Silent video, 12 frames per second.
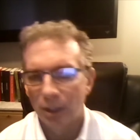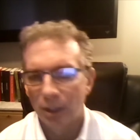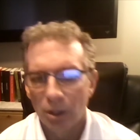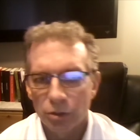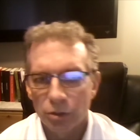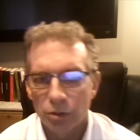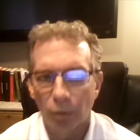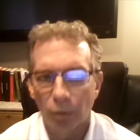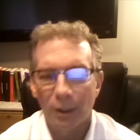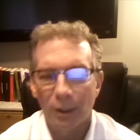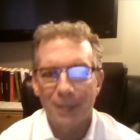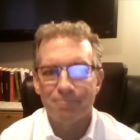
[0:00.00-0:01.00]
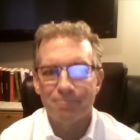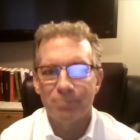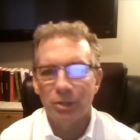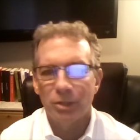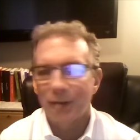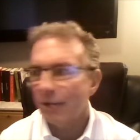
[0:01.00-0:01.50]
So
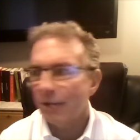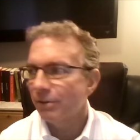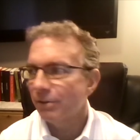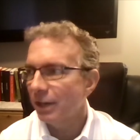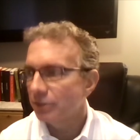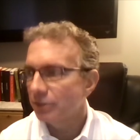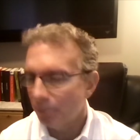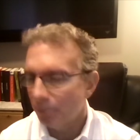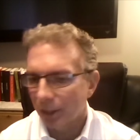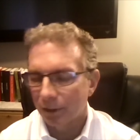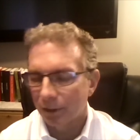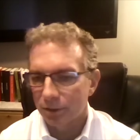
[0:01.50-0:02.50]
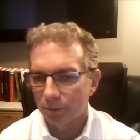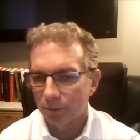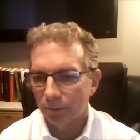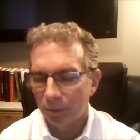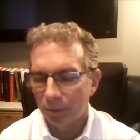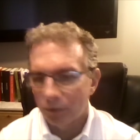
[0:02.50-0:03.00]
you've got to find some mechanism.
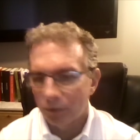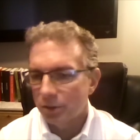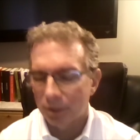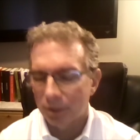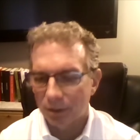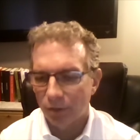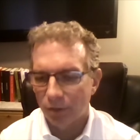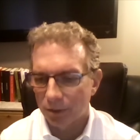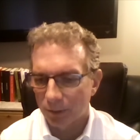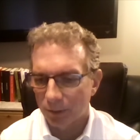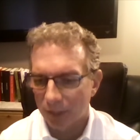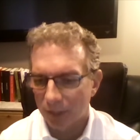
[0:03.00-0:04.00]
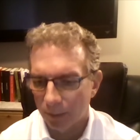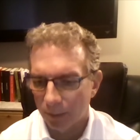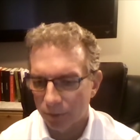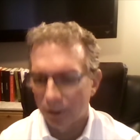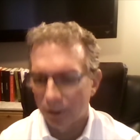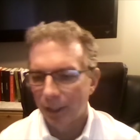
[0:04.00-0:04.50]
I'm just giving you some
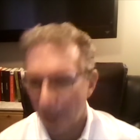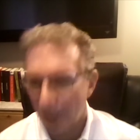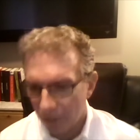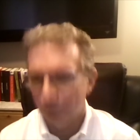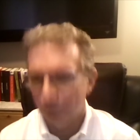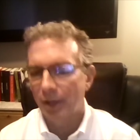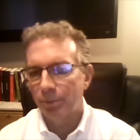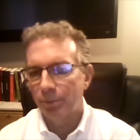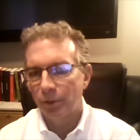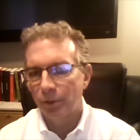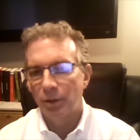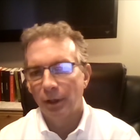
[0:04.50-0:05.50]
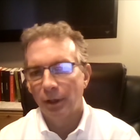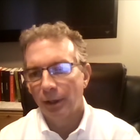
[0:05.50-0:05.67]
examples. Hire a developer,